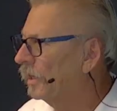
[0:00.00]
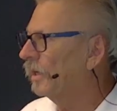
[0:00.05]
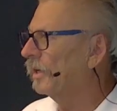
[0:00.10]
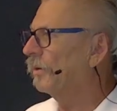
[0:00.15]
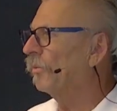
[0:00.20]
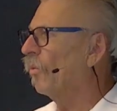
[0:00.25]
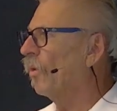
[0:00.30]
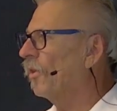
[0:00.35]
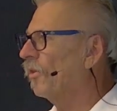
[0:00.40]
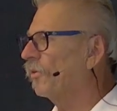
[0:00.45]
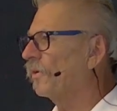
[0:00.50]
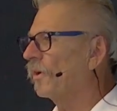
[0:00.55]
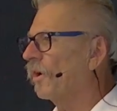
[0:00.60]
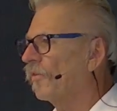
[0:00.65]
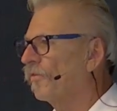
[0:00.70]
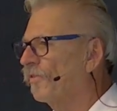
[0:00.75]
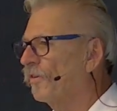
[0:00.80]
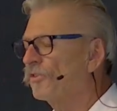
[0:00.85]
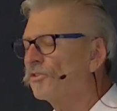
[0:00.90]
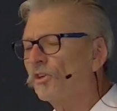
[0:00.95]
whether in
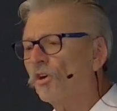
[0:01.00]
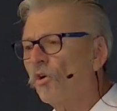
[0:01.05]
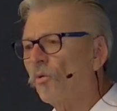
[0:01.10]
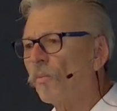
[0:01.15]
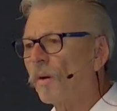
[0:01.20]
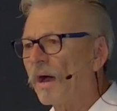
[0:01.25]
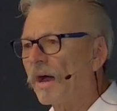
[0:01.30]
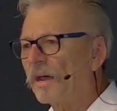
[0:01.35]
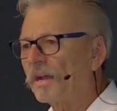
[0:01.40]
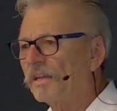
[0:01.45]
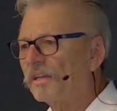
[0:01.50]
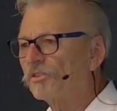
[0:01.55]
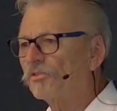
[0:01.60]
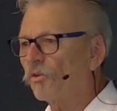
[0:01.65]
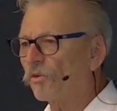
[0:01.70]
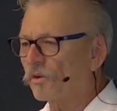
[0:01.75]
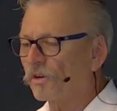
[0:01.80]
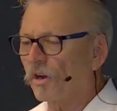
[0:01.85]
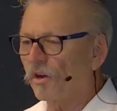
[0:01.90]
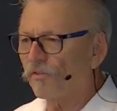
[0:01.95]
our physical bodies
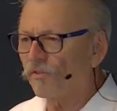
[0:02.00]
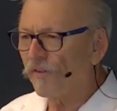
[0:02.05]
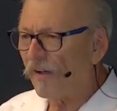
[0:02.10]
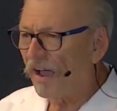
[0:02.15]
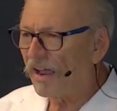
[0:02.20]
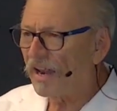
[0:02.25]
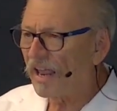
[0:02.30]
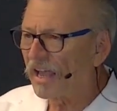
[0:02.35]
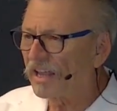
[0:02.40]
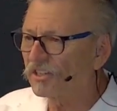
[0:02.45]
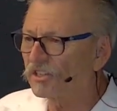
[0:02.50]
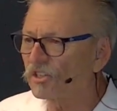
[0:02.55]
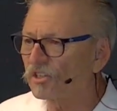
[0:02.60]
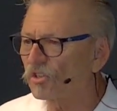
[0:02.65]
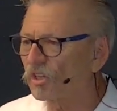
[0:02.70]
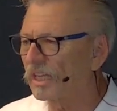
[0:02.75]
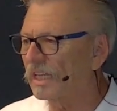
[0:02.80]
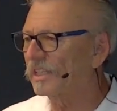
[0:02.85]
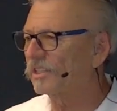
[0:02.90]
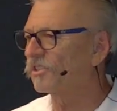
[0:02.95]
or in our
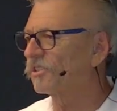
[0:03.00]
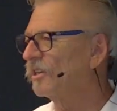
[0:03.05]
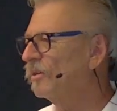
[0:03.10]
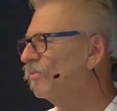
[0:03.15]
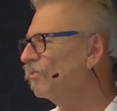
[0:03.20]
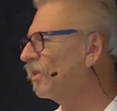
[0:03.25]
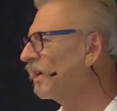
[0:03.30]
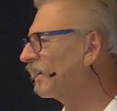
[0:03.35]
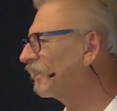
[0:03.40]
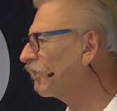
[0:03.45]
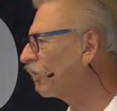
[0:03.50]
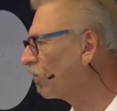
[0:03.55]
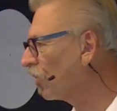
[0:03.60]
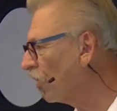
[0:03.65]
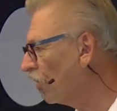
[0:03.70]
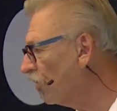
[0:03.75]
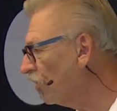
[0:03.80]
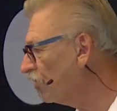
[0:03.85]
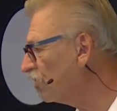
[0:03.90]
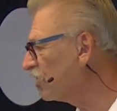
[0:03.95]
finances, it seems like the
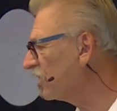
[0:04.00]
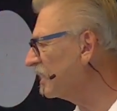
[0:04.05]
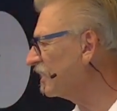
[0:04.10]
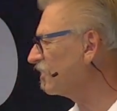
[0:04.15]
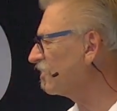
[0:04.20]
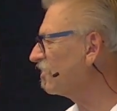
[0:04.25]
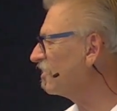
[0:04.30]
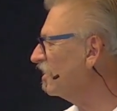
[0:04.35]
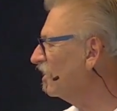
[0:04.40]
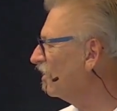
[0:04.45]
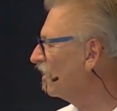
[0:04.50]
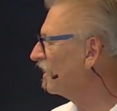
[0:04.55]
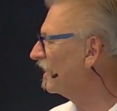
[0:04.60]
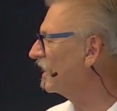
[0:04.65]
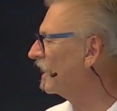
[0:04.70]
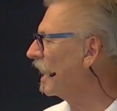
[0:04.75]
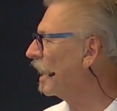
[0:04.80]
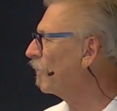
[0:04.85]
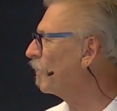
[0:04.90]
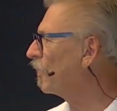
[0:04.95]
curse is still
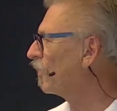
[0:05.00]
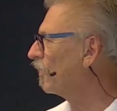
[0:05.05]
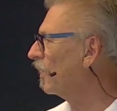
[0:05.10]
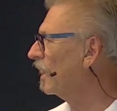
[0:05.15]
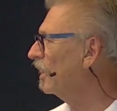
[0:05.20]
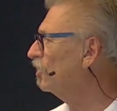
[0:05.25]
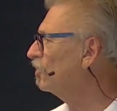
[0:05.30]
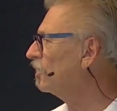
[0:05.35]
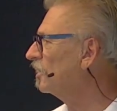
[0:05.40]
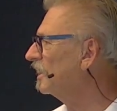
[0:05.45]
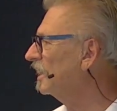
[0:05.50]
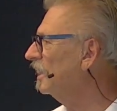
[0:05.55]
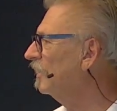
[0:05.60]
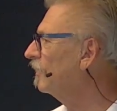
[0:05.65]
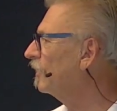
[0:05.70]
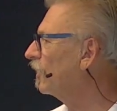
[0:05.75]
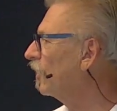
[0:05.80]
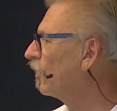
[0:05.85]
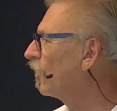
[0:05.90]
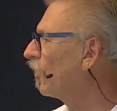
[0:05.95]
in operation,
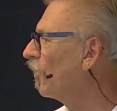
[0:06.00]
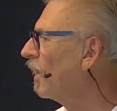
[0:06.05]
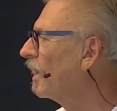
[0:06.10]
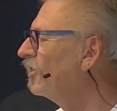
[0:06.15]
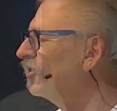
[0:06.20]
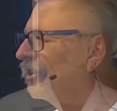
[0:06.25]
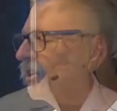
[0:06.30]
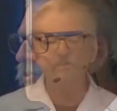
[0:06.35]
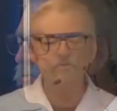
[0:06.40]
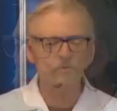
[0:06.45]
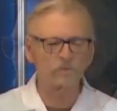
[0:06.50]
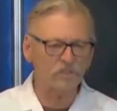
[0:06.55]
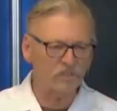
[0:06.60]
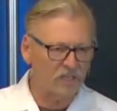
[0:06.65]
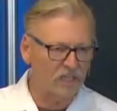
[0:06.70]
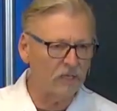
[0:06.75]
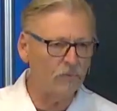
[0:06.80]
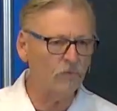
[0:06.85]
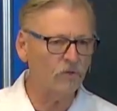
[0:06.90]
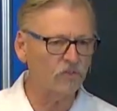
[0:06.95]
even though Christ has
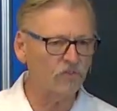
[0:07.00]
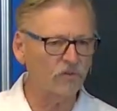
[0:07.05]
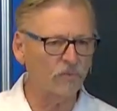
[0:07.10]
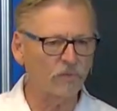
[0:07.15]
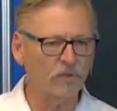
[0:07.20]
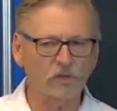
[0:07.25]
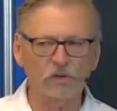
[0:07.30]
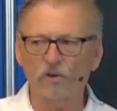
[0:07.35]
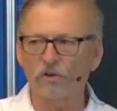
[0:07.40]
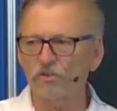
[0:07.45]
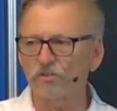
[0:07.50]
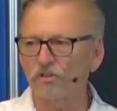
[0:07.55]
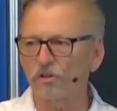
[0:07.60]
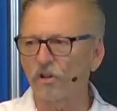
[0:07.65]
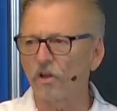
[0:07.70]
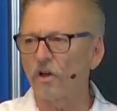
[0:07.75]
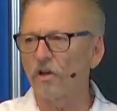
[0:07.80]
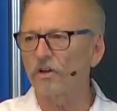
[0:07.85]
redeemed us from the curse of the law,